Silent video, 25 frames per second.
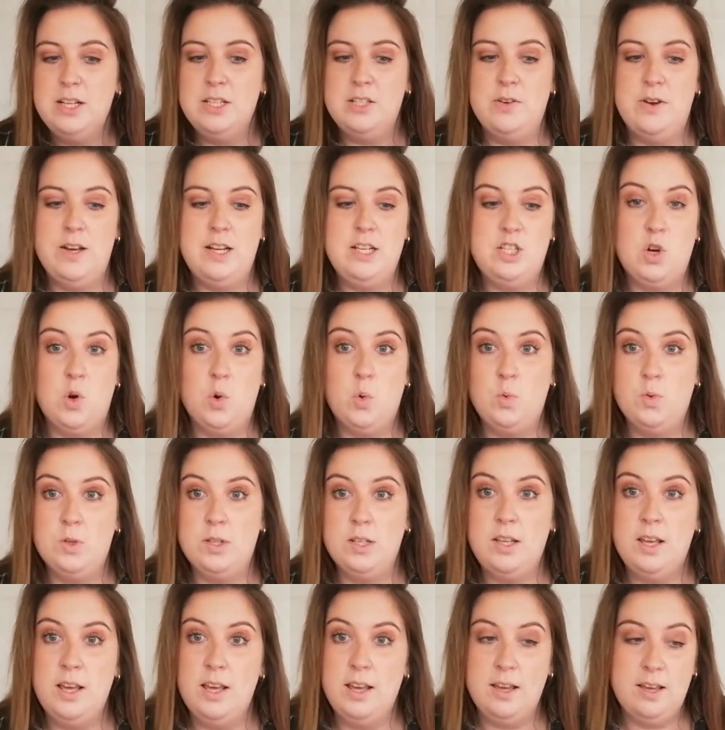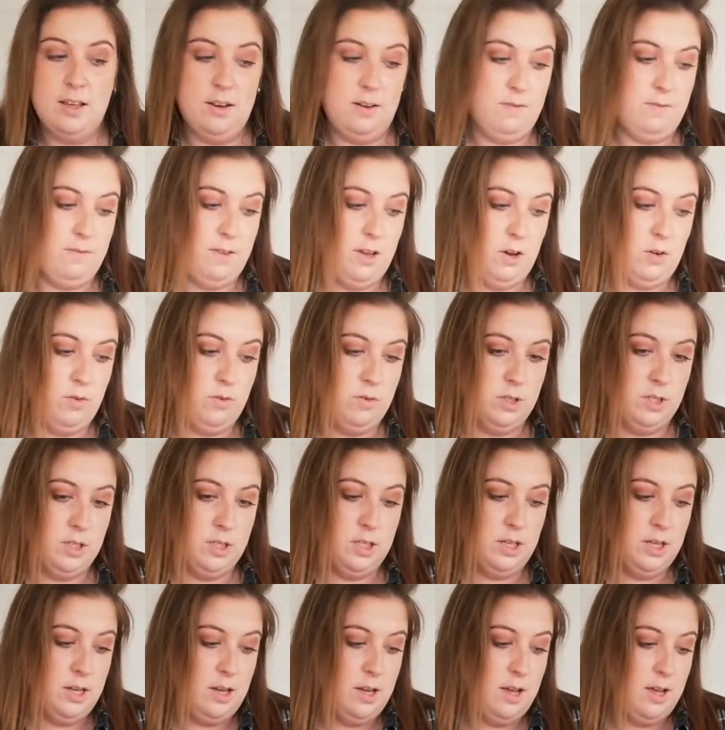so I don't get
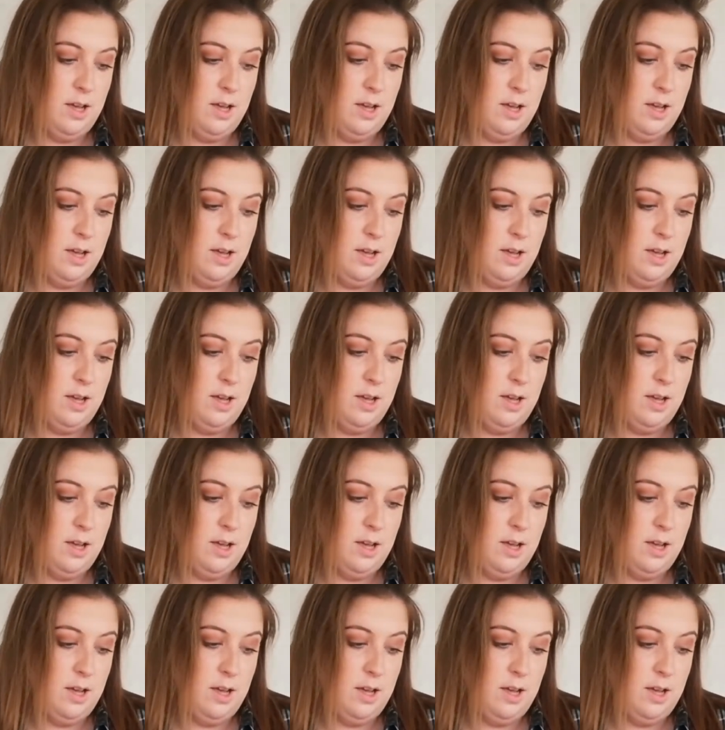confused.